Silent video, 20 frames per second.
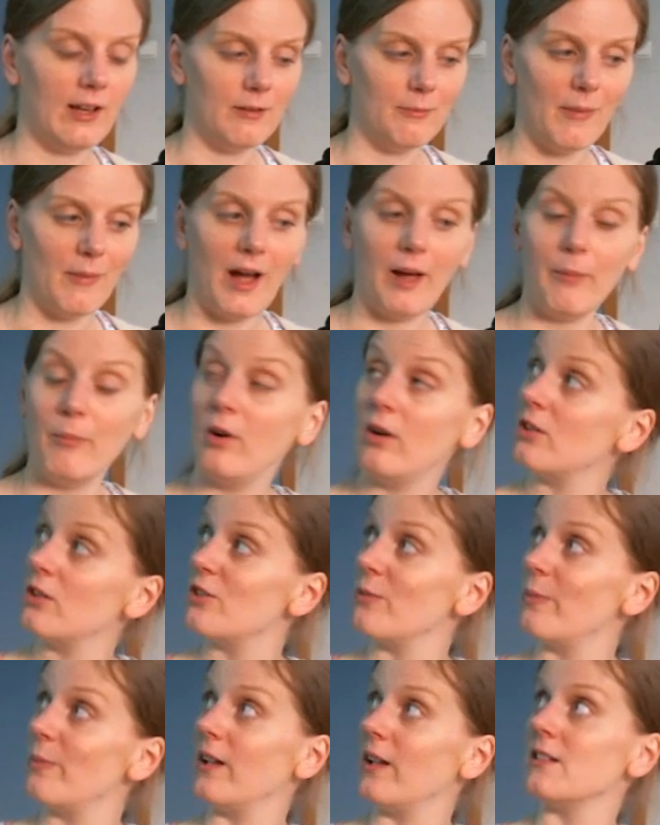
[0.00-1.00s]
my books
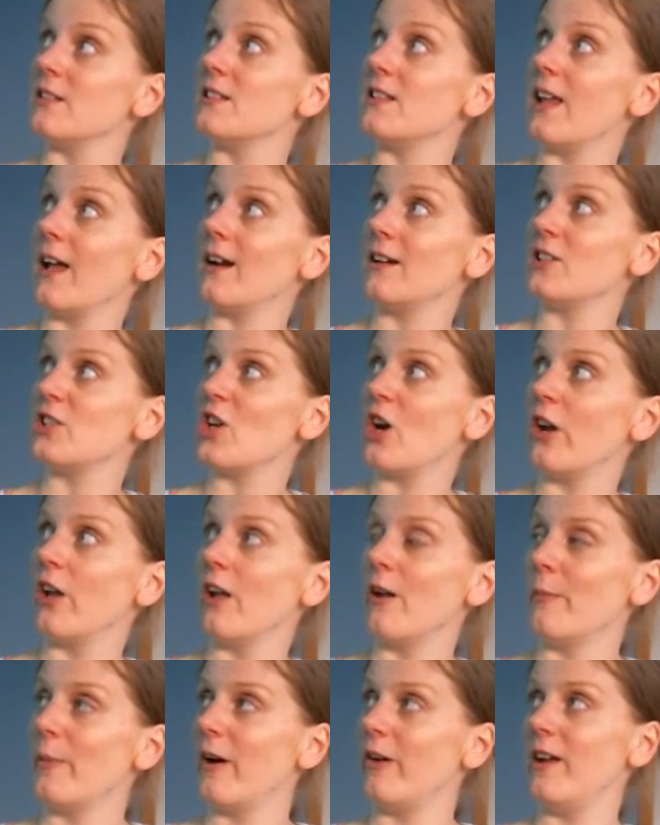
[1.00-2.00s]
because they are talking
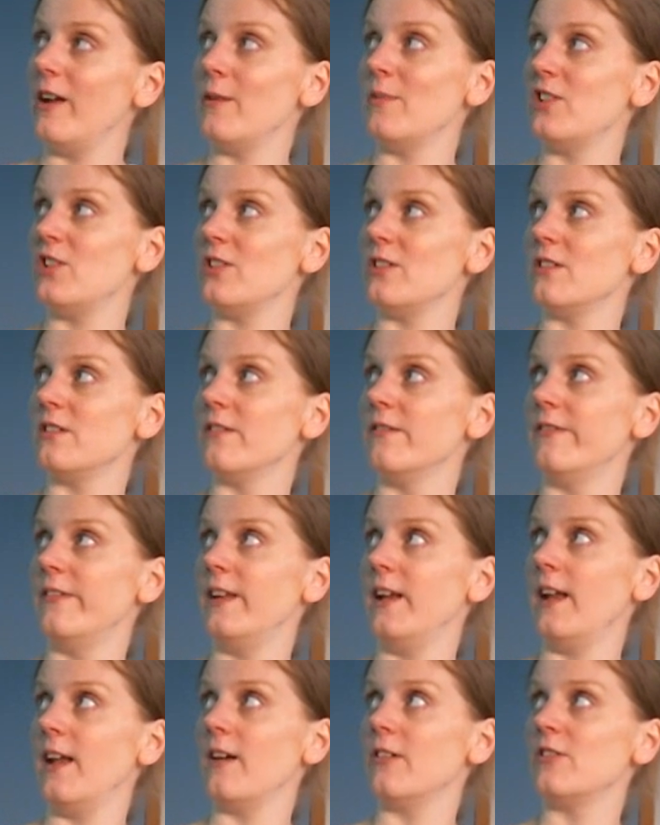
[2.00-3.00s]
about images of
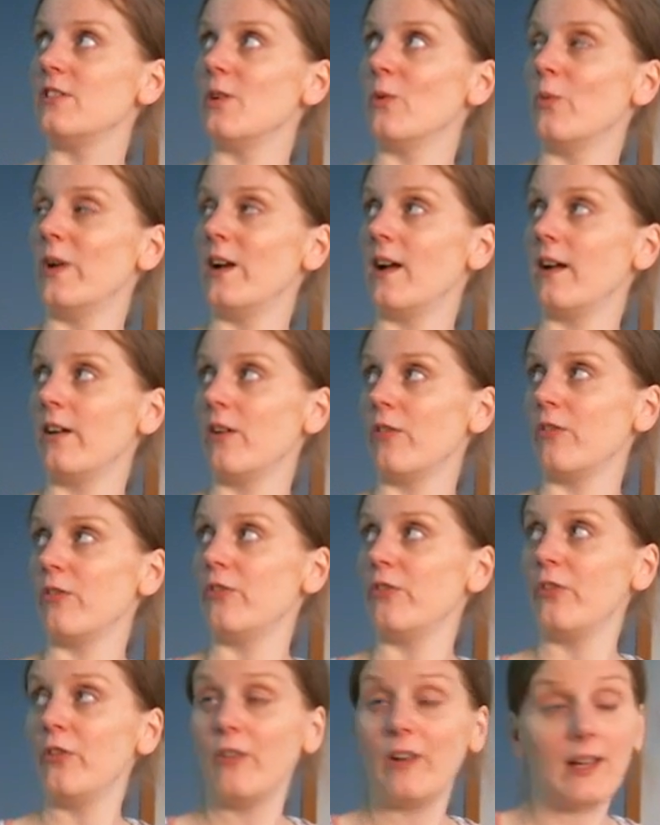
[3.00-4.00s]
videos, and when I go
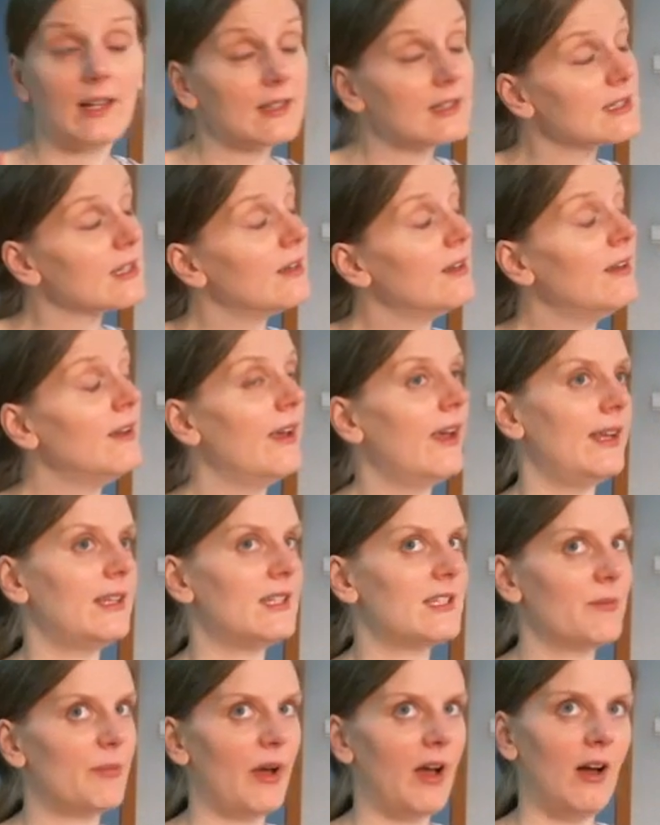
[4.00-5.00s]
through it, it's
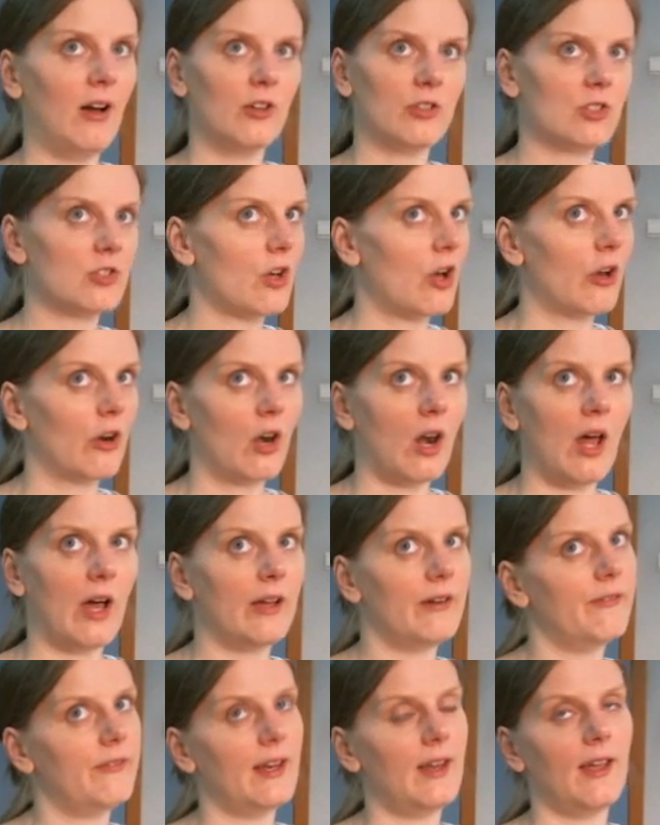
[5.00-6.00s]
about
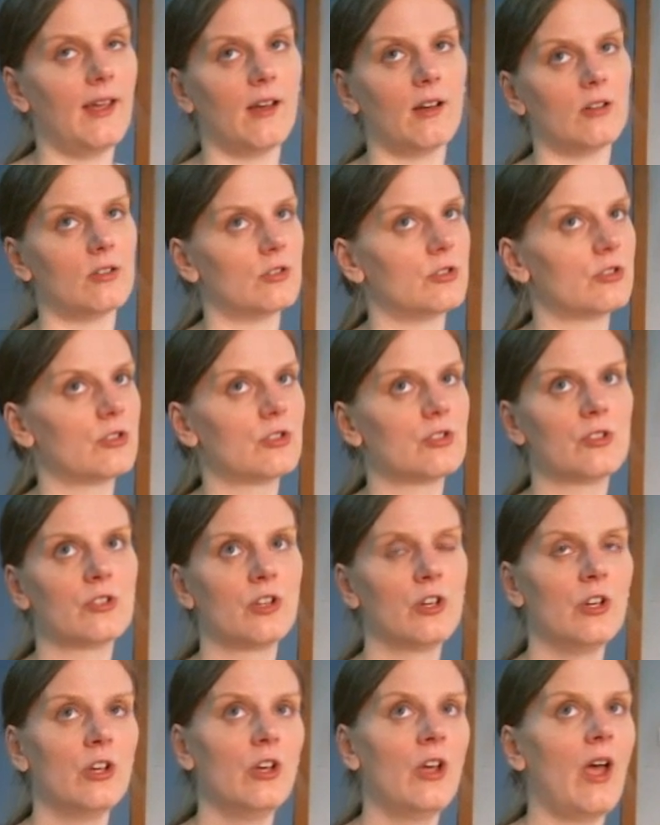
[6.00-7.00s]
online videos
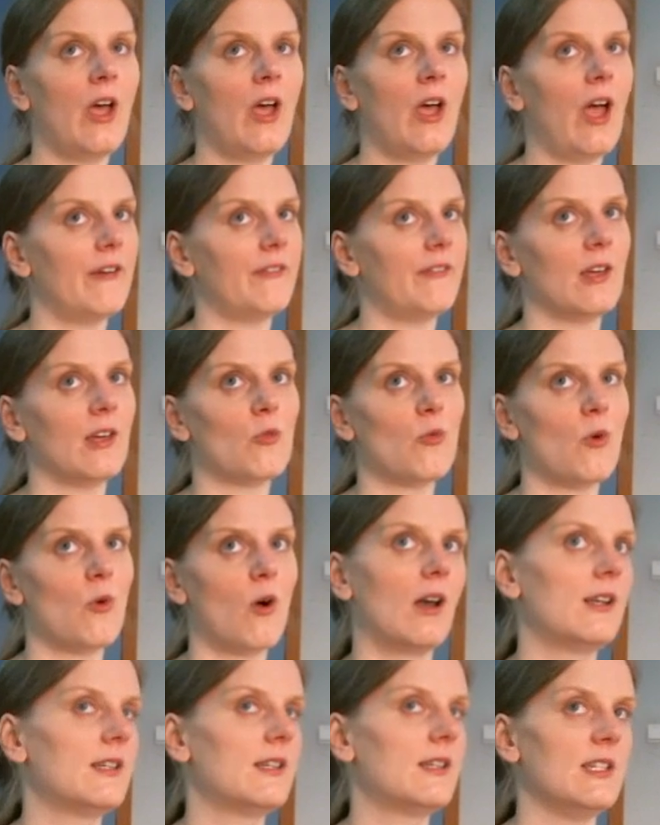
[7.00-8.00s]
having
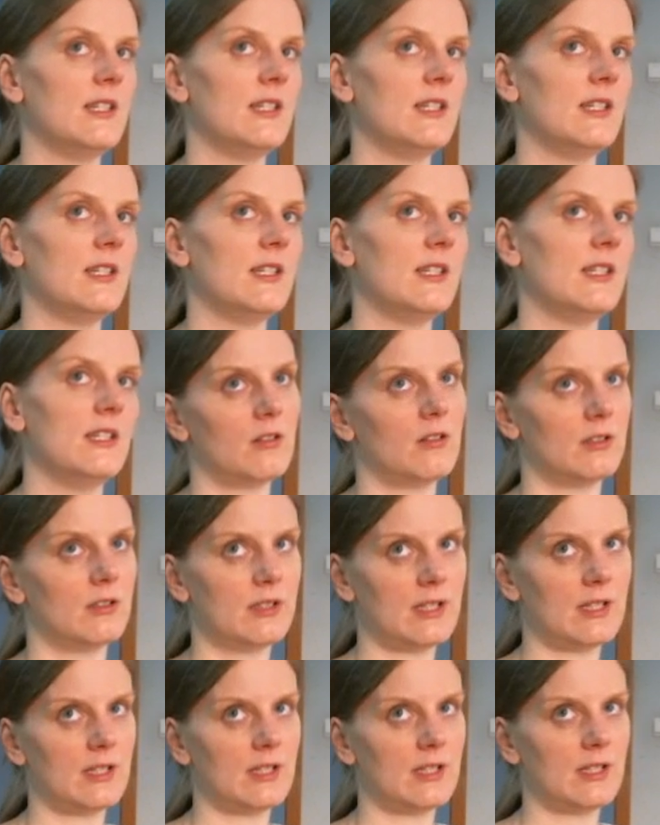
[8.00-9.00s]
quality
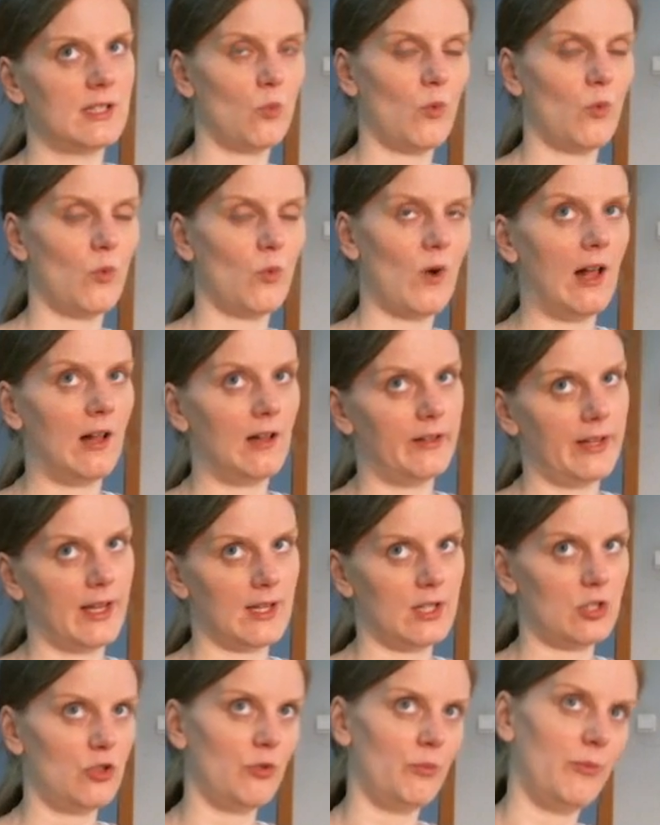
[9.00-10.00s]
difficulties while they
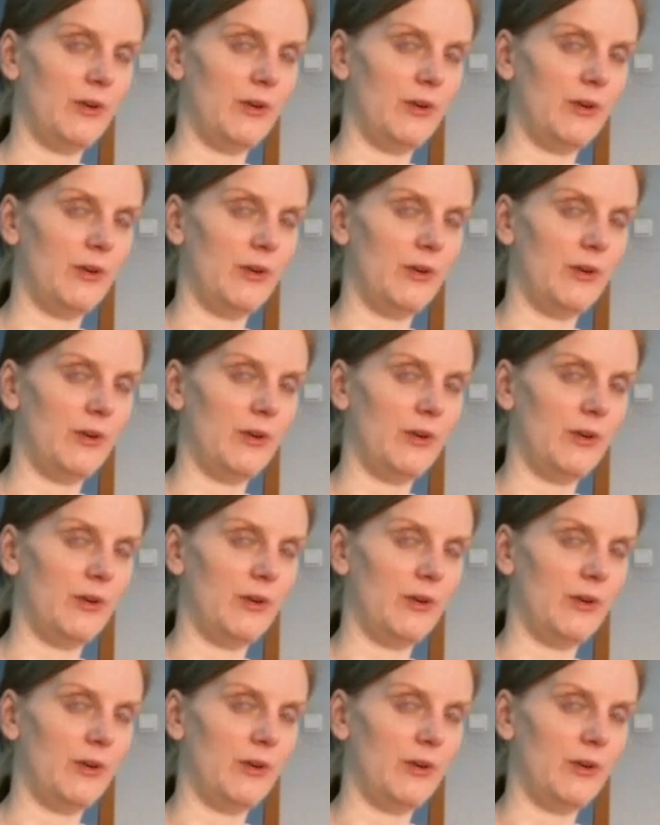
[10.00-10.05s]
should be